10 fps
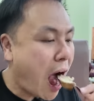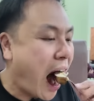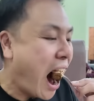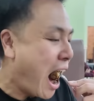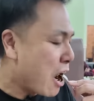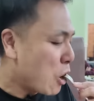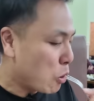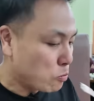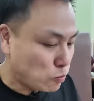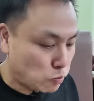it was
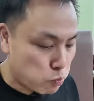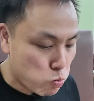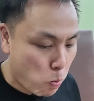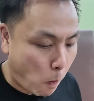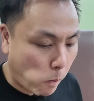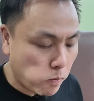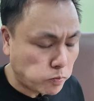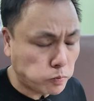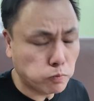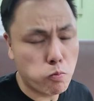heavenly,
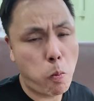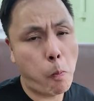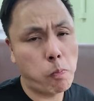light and